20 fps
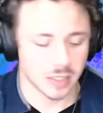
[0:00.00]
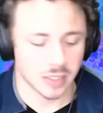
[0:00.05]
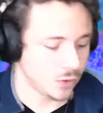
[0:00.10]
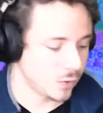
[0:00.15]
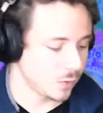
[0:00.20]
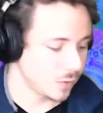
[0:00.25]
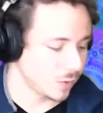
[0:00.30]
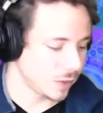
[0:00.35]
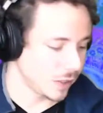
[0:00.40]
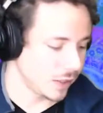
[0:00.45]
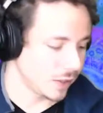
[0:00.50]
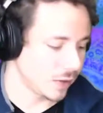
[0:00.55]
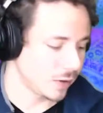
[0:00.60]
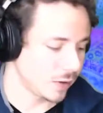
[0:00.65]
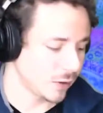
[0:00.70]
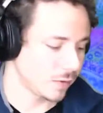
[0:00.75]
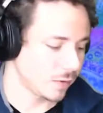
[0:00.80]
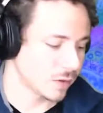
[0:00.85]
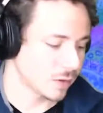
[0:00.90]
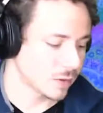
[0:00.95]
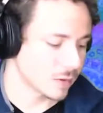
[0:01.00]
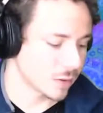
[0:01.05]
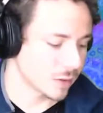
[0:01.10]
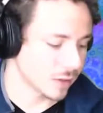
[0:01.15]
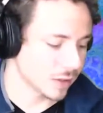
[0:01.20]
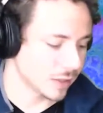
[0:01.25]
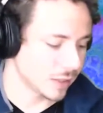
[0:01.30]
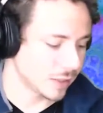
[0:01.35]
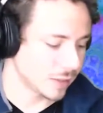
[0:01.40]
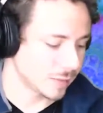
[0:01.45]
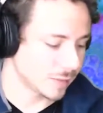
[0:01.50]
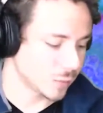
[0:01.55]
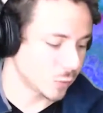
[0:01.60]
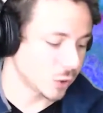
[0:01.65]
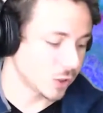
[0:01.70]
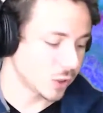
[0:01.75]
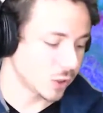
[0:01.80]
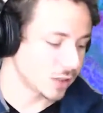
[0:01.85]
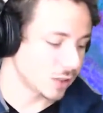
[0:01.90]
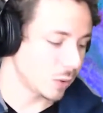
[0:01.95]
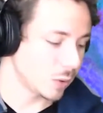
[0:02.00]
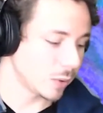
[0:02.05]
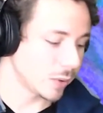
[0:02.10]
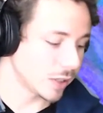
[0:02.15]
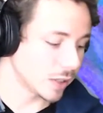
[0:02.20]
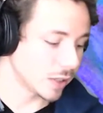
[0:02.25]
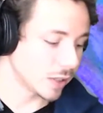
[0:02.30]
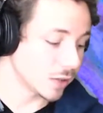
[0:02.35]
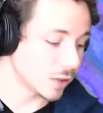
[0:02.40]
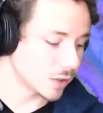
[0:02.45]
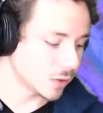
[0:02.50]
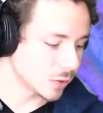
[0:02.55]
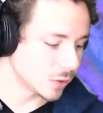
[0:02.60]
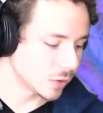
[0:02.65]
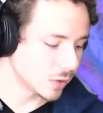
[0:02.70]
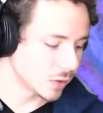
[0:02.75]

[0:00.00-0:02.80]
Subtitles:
overlaid over it or something like that. We're going to see what we can do.